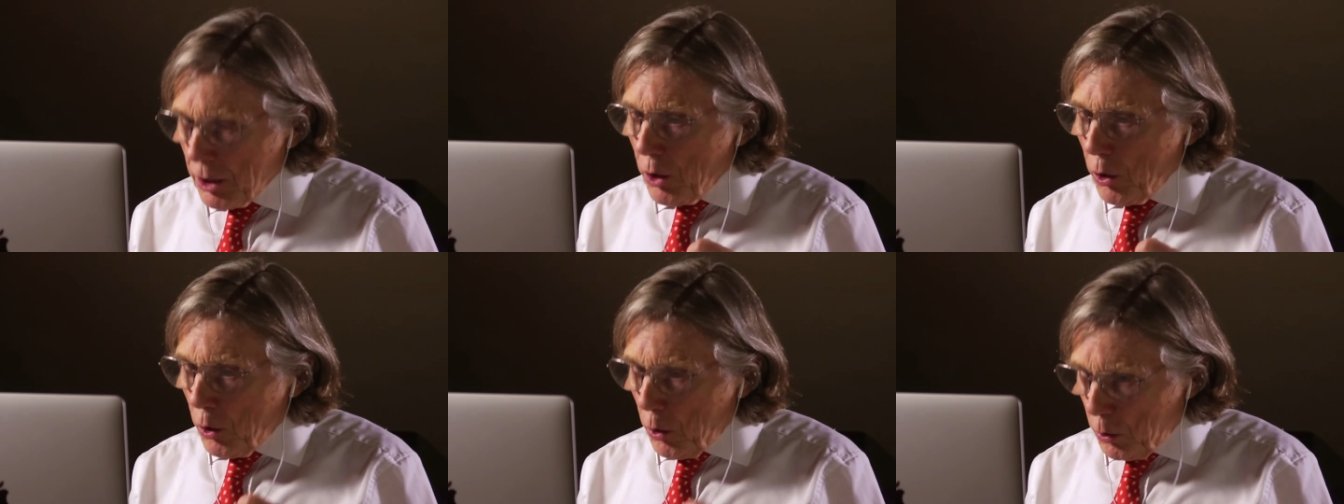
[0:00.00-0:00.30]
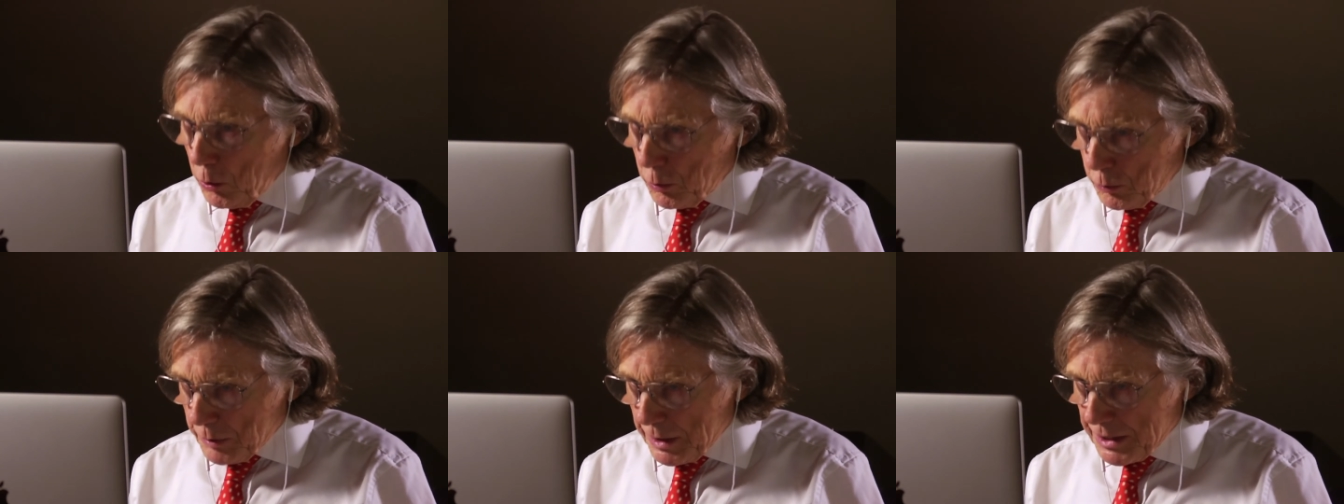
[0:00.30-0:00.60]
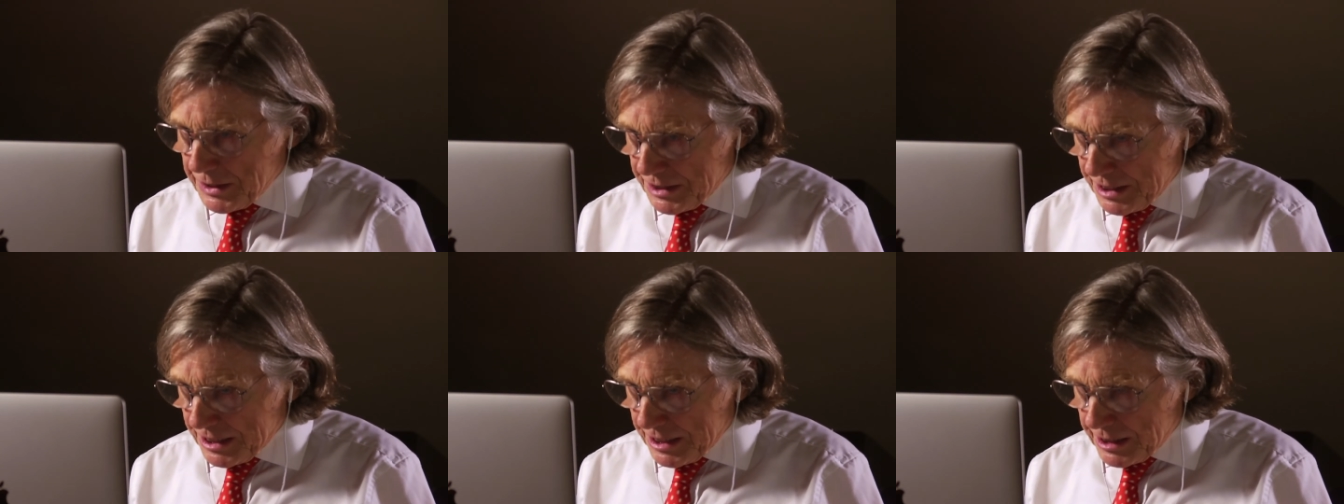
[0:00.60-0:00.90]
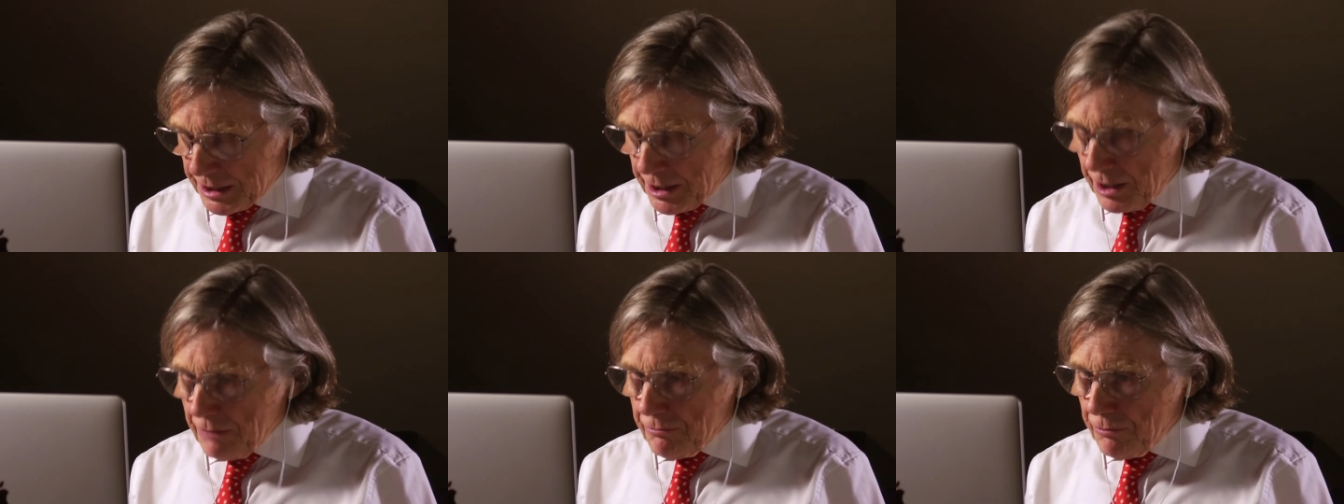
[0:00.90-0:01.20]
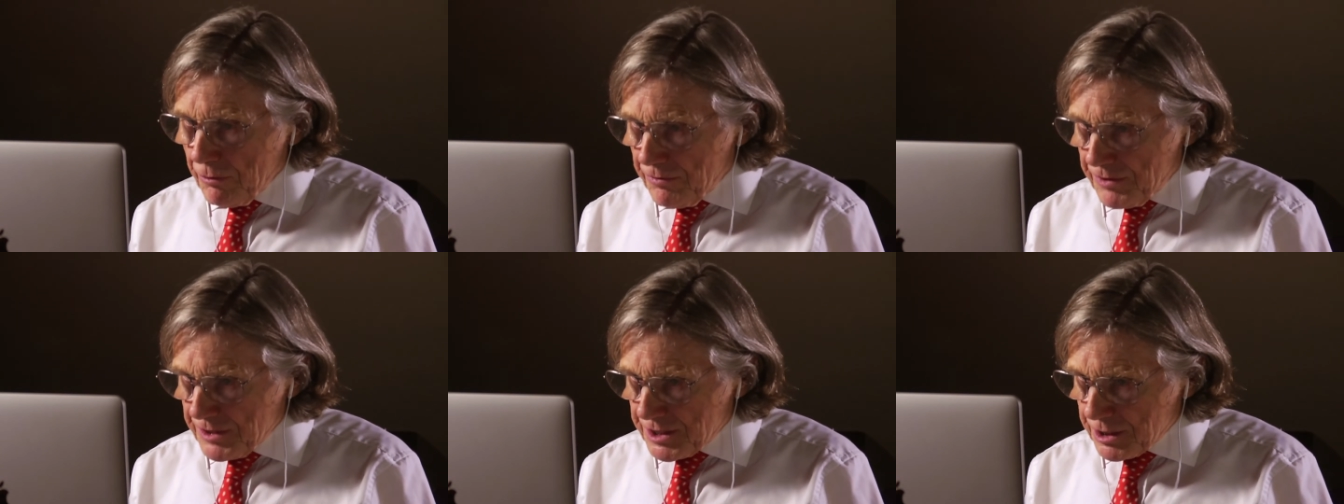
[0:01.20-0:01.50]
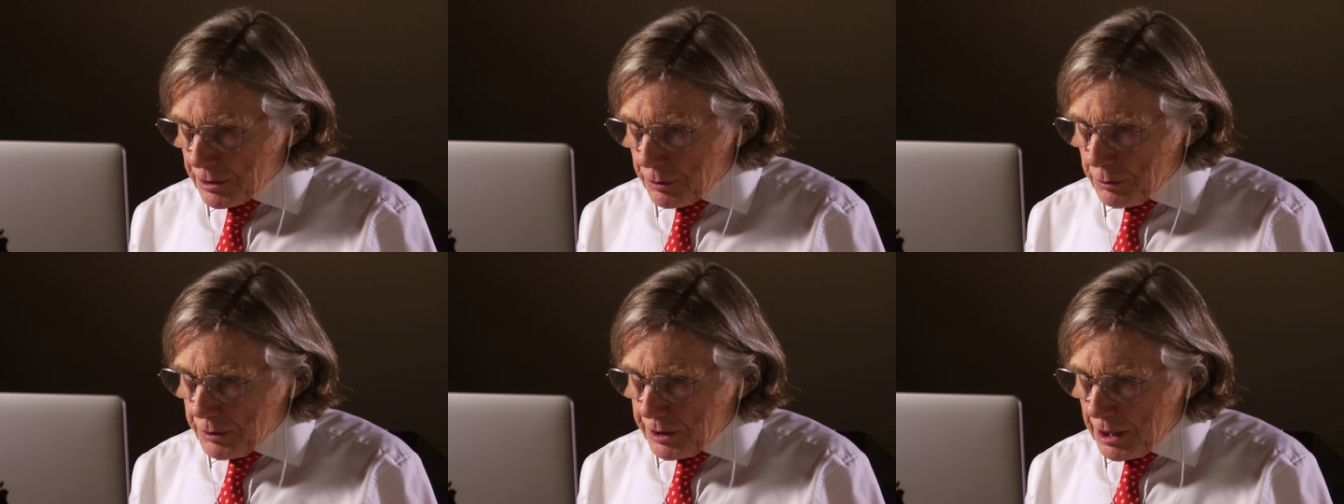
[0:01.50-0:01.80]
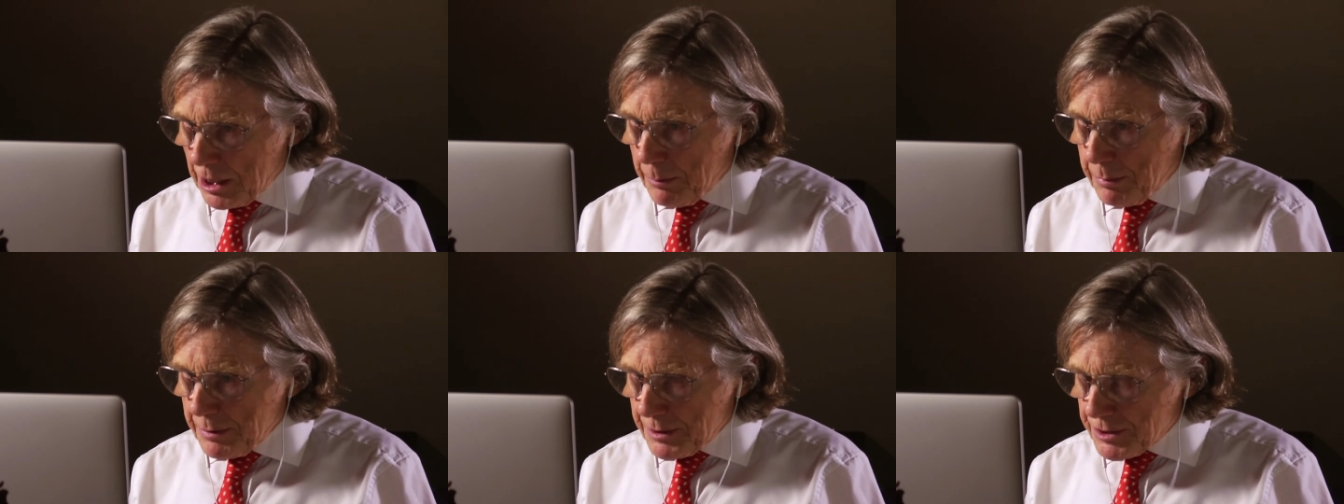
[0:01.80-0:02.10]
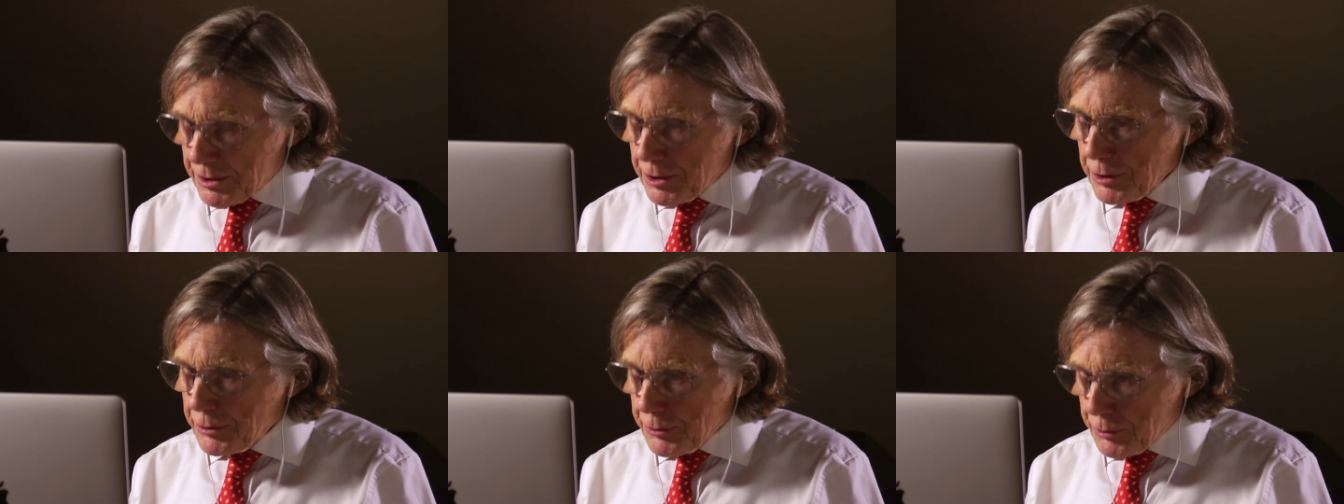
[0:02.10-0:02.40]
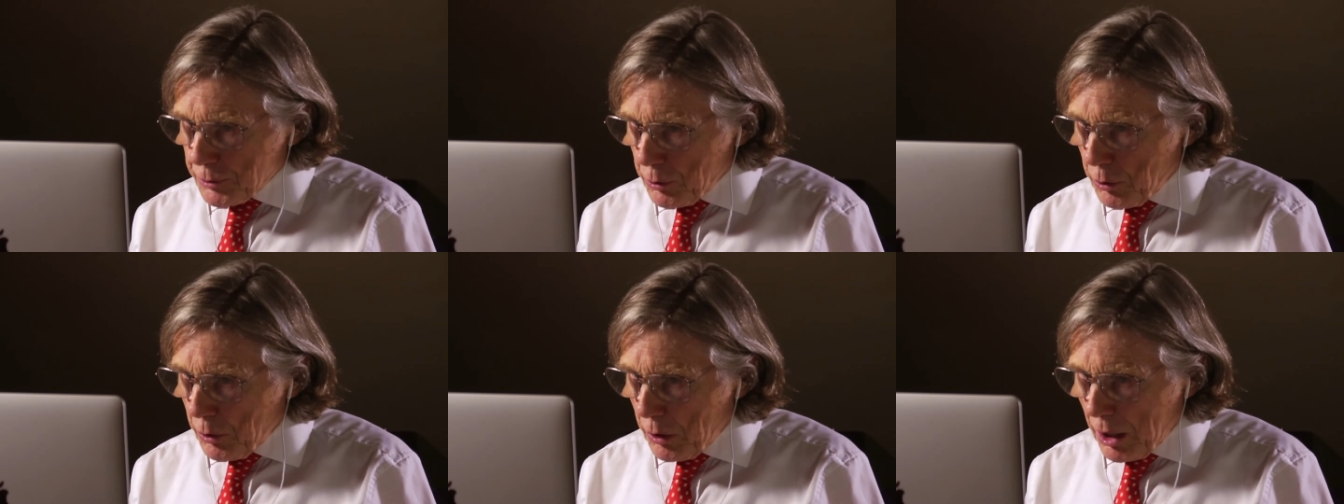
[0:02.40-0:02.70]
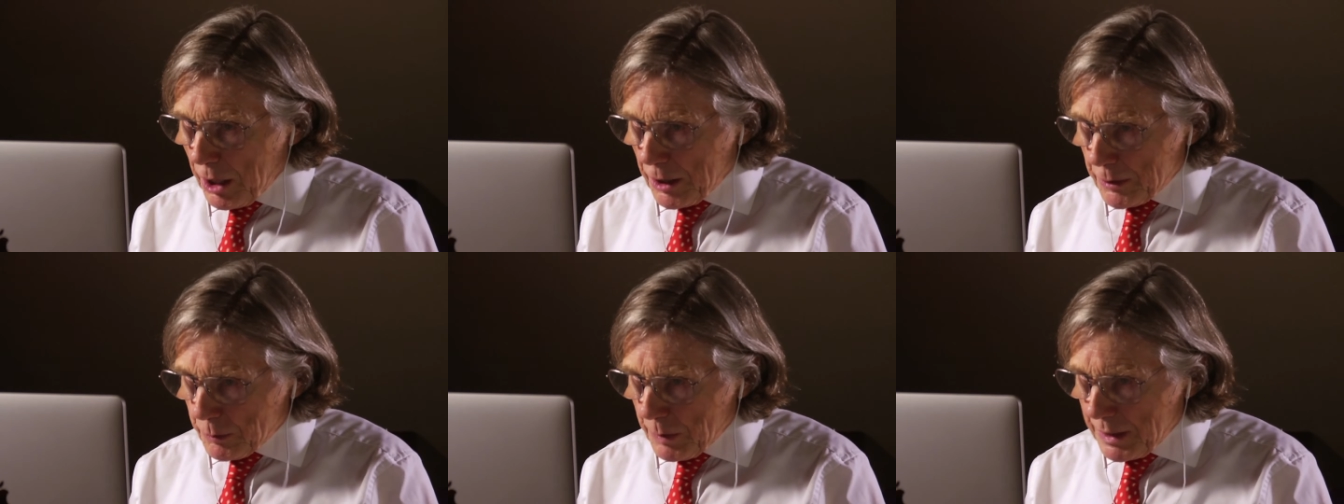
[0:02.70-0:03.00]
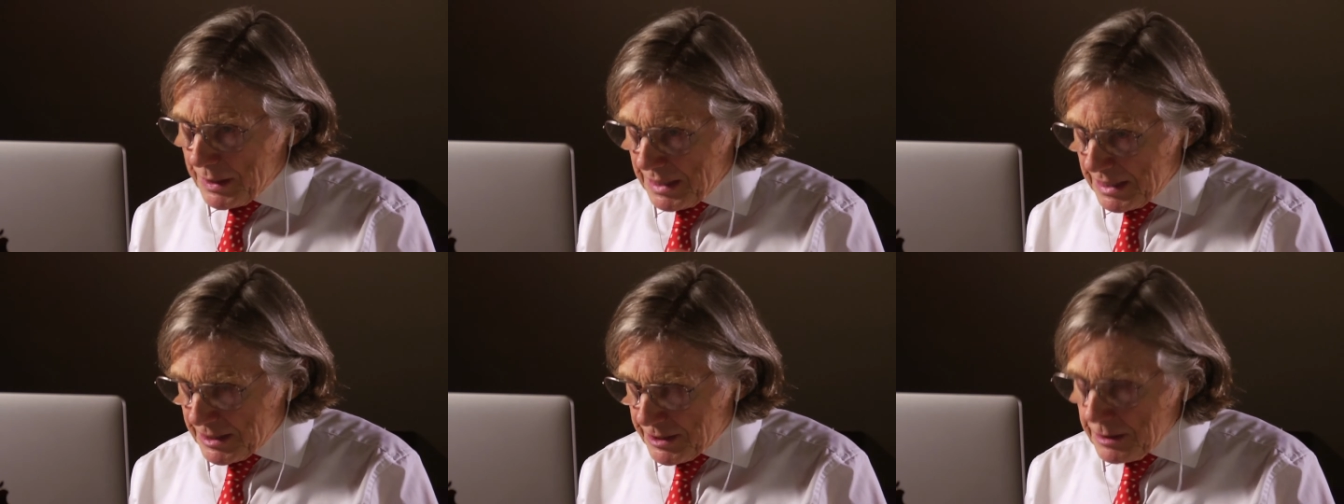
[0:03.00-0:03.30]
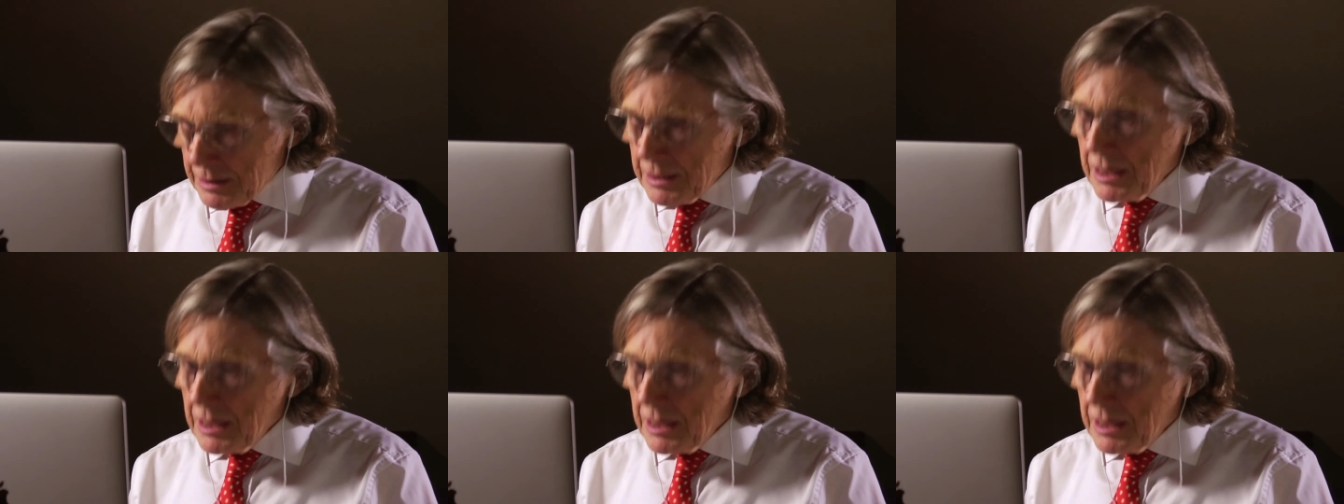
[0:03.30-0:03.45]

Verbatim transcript: already for physical therapists to draw on when they're